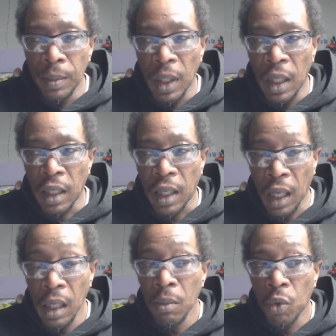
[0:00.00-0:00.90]
it
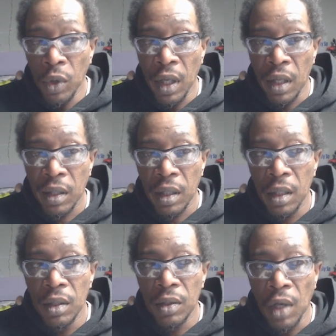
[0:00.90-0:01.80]
came with
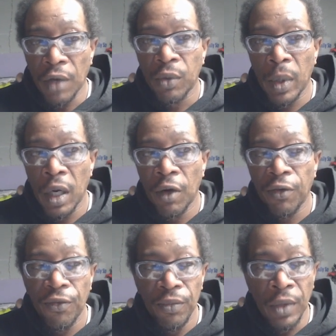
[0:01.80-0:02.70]
software
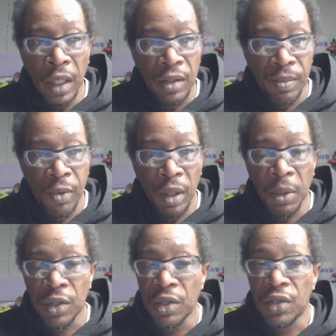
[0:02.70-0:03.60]
that's pretty
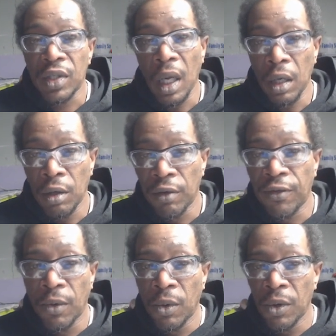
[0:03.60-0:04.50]
much the standard
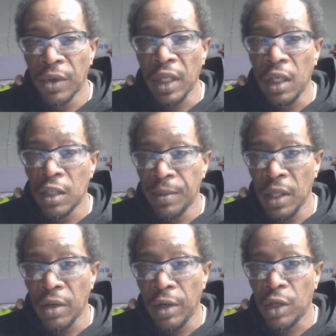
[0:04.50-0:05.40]
for the
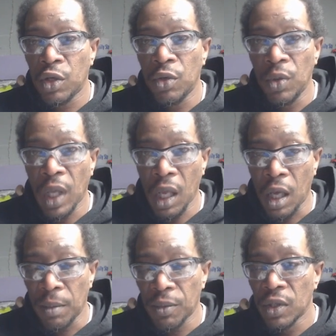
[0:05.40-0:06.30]
ESP32
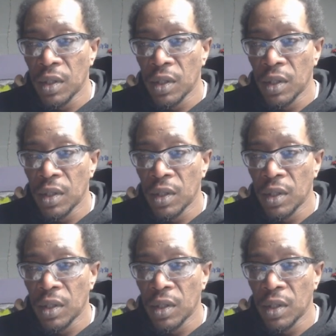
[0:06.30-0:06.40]
cams.